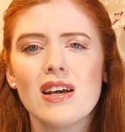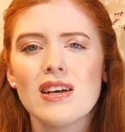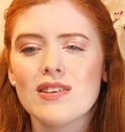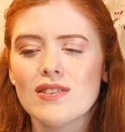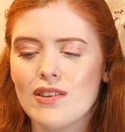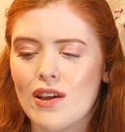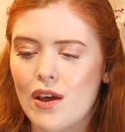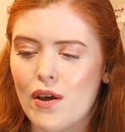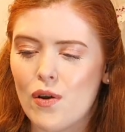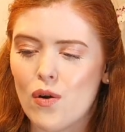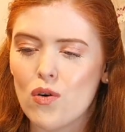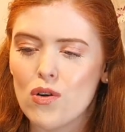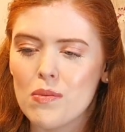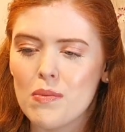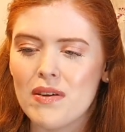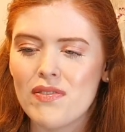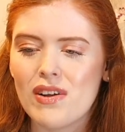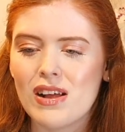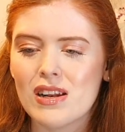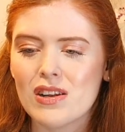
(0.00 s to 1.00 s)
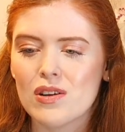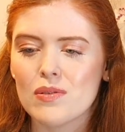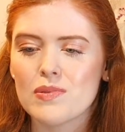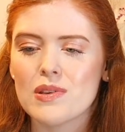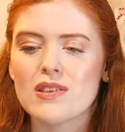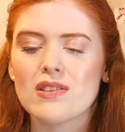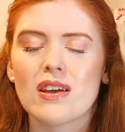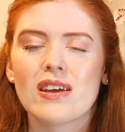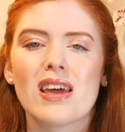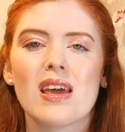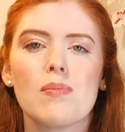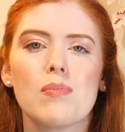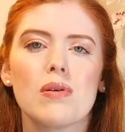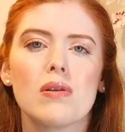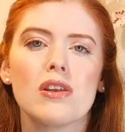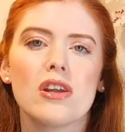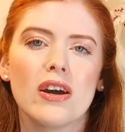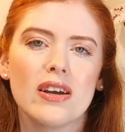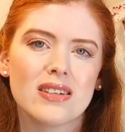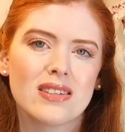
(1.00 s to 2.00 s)
So all of my Phalaenopsis, I keep a
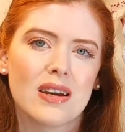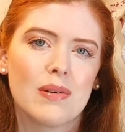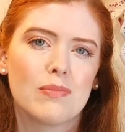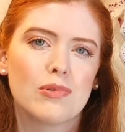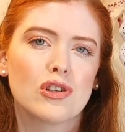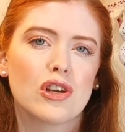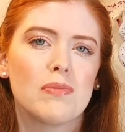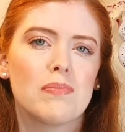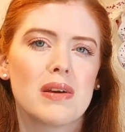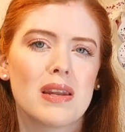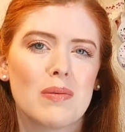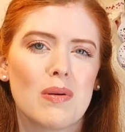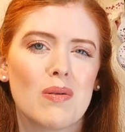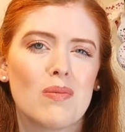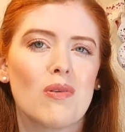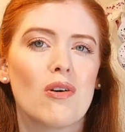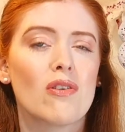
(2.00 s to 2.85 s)
night temperature minimum